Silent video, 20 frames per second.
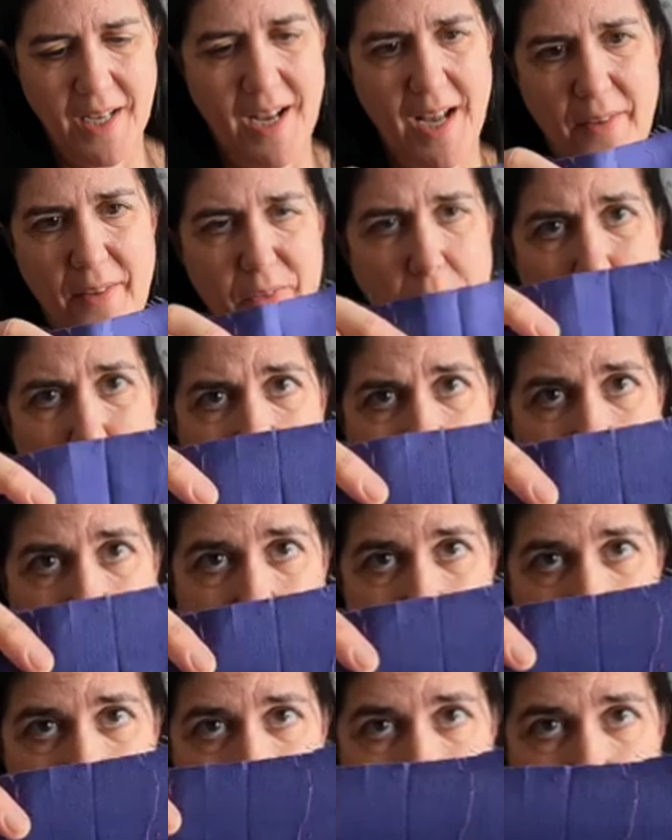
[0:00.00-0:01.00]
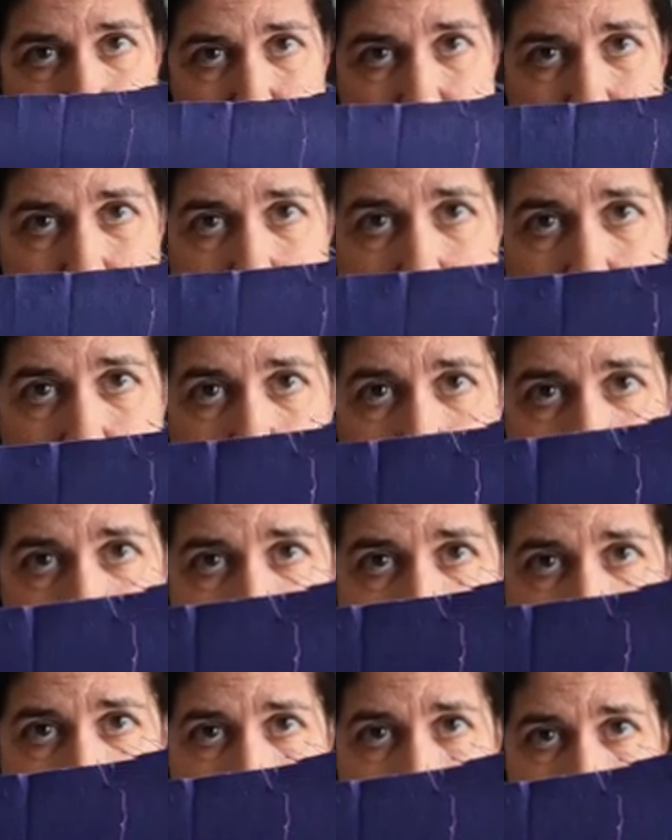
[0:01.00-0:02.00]
I had the pleats in, you'll see they're
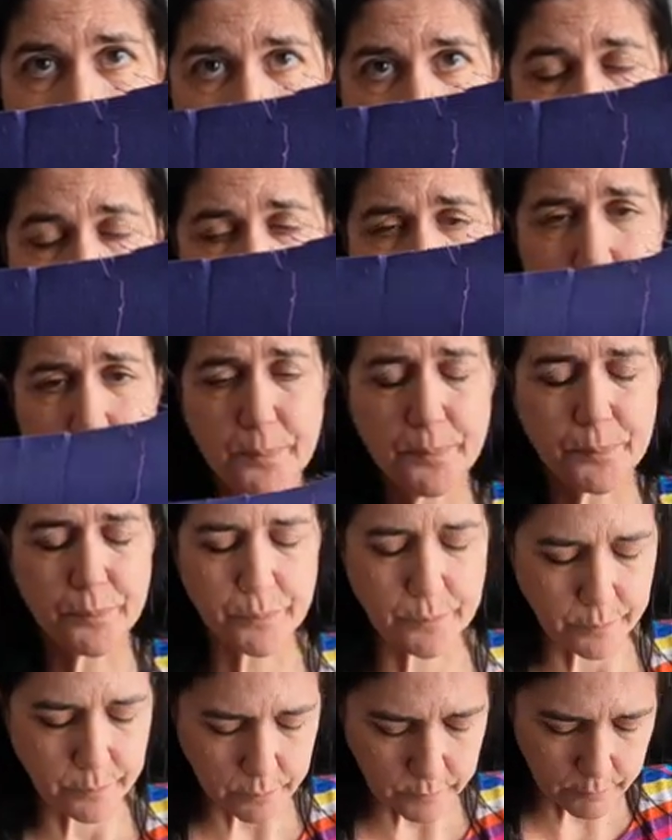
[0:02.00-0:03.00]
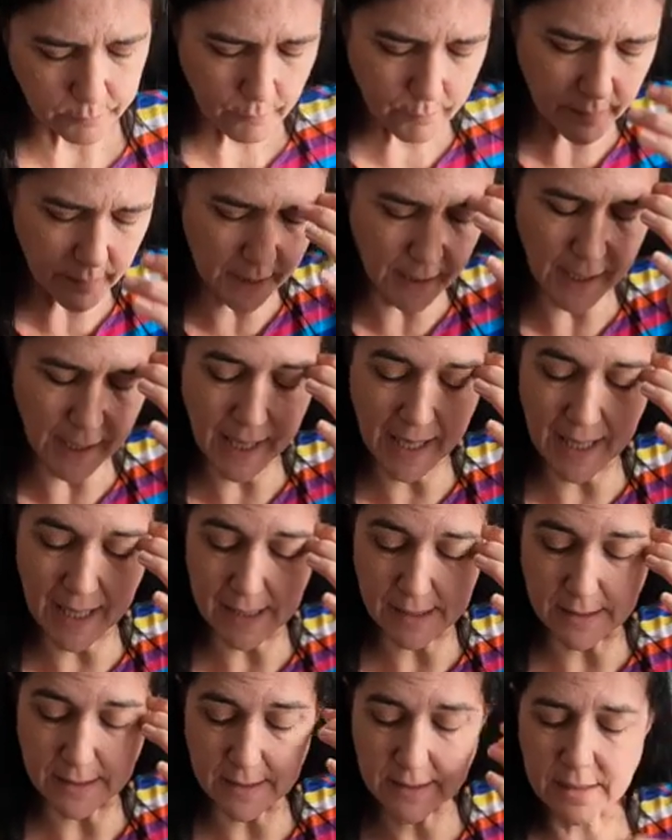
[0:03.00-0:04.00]
not there anymore,
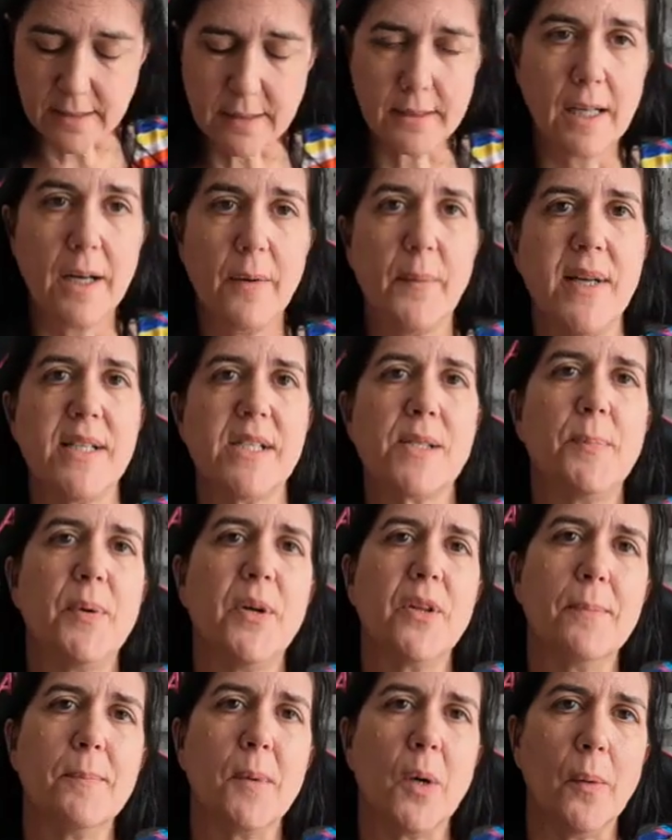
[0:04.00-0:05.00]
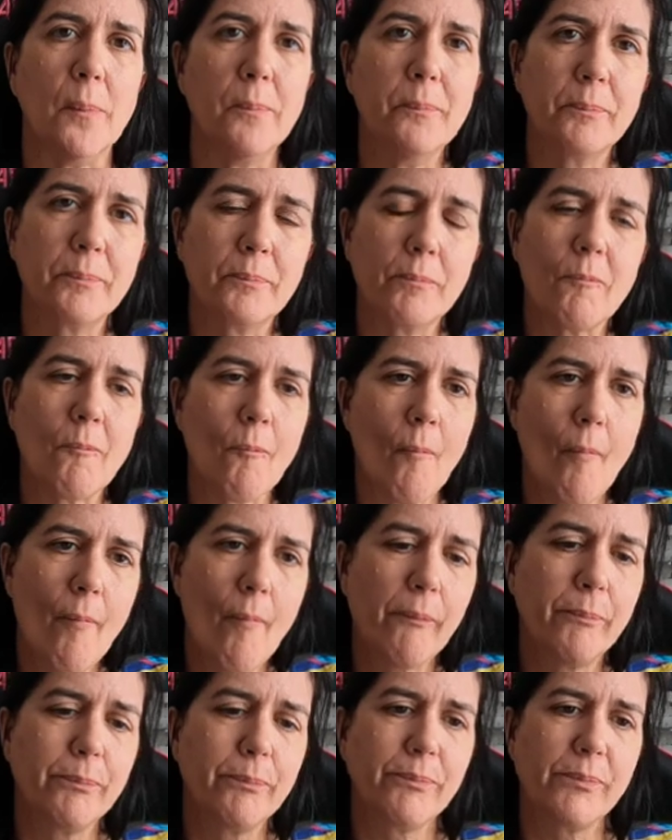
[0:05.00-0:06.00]
and I went to put them on,
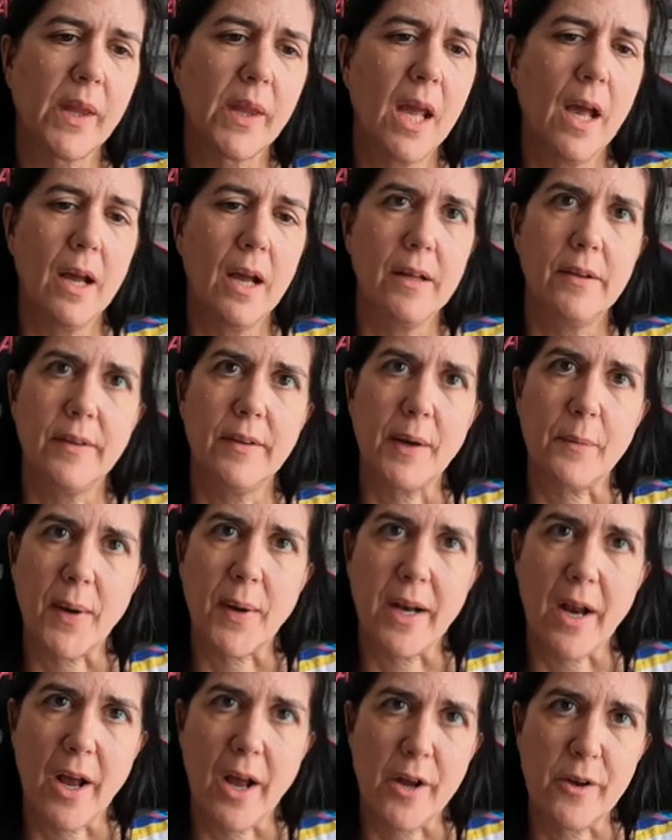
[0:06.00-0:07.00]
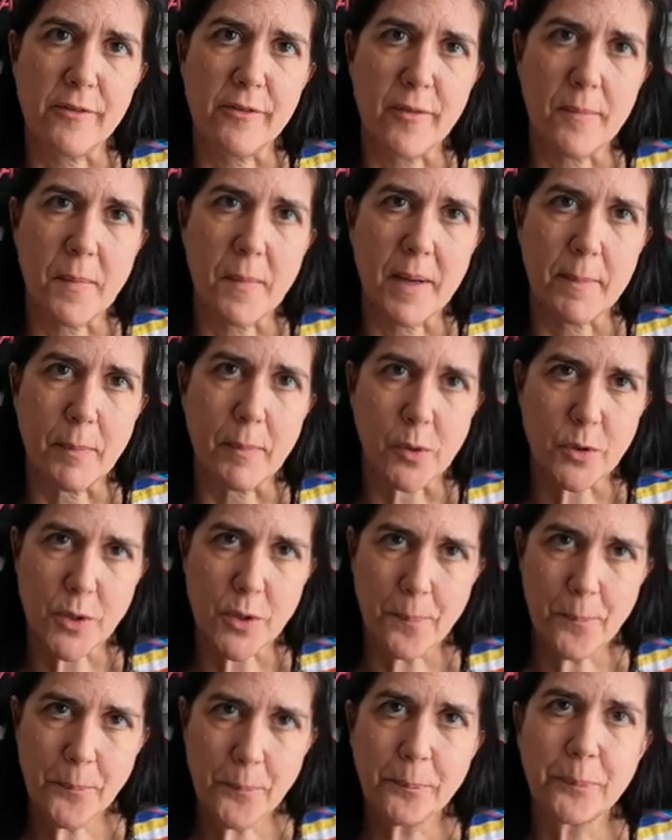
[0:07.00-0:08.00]
They went over my
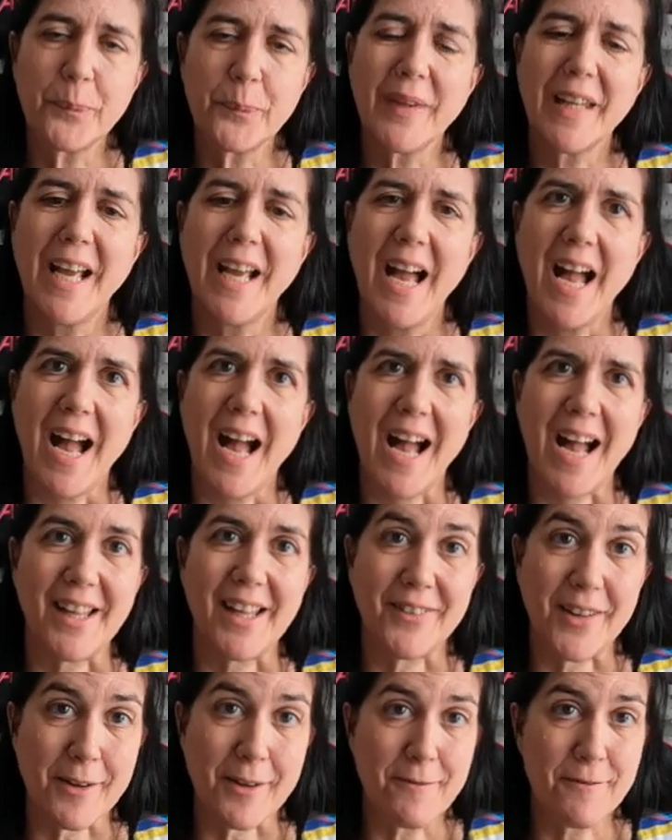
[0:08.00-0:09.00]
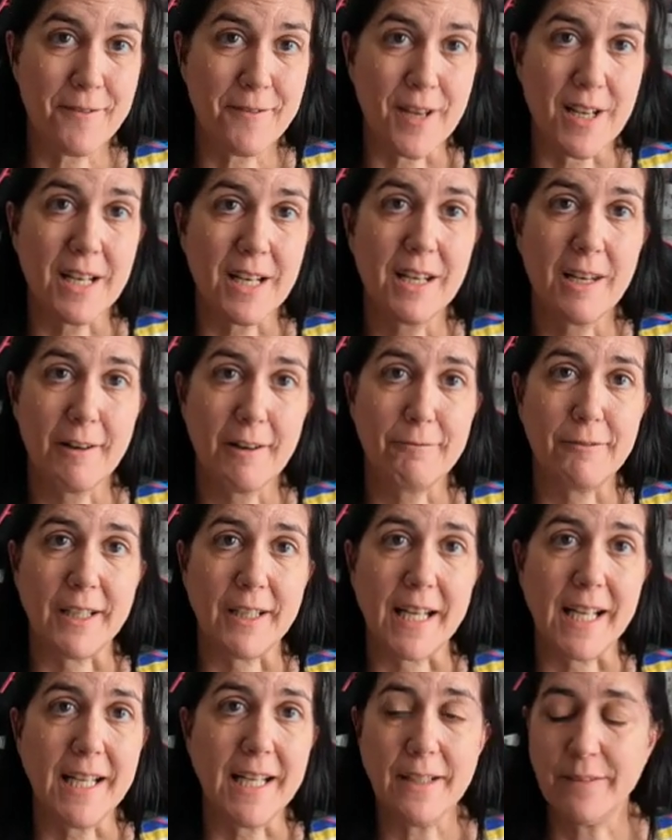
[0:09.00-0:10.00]
bottom and they fit
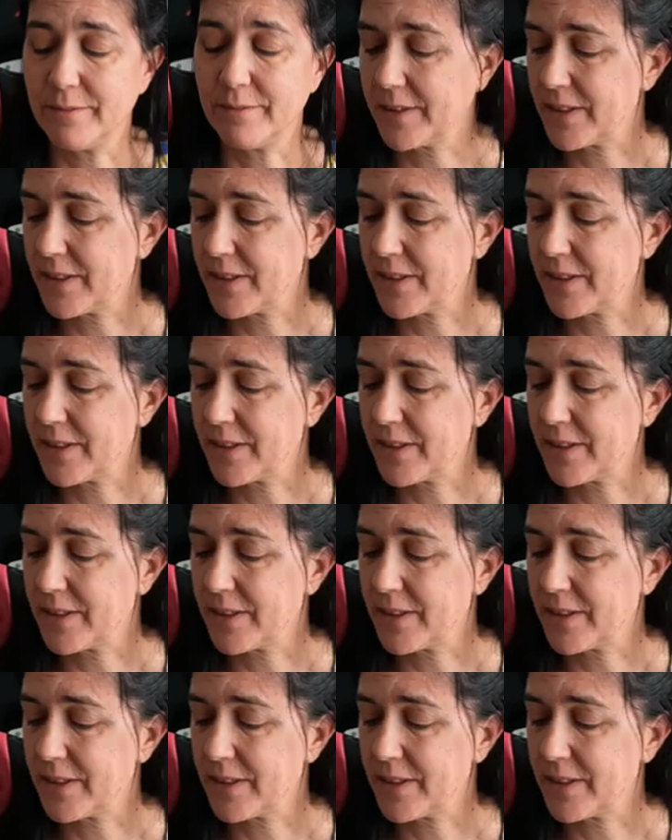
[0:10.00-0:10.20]
lovely.